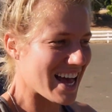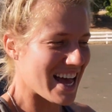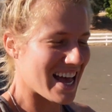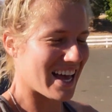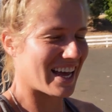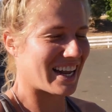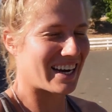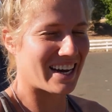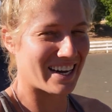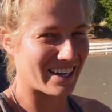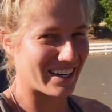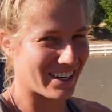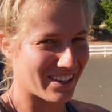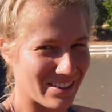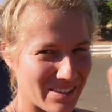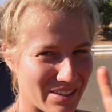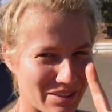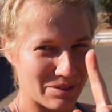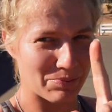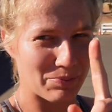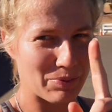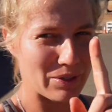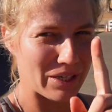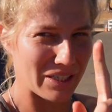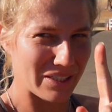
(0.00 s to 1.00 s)
And I know
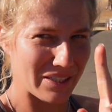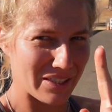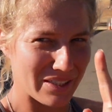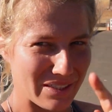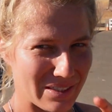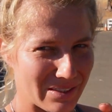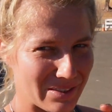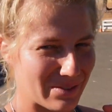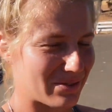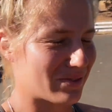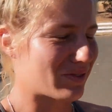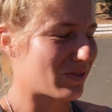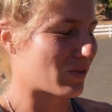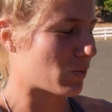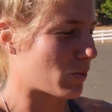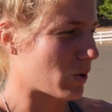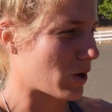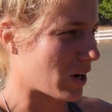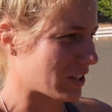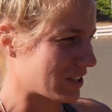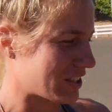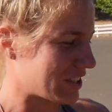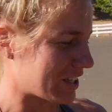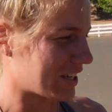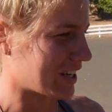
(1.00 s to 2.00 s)
this person is
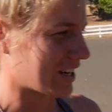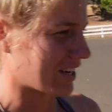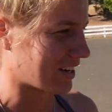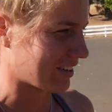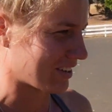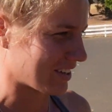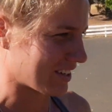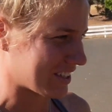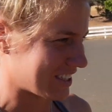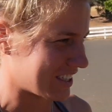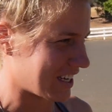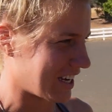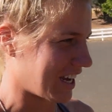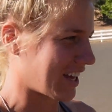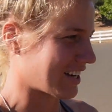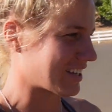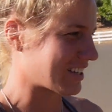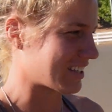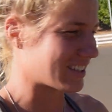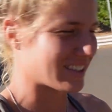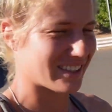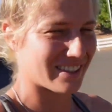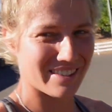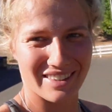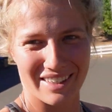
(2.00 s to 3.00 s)
watching our
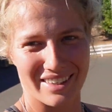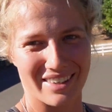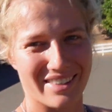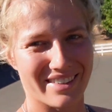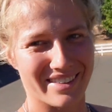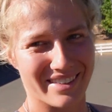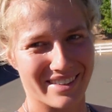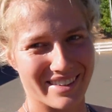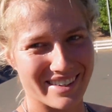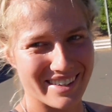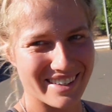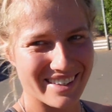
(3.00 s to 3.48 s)
channel, so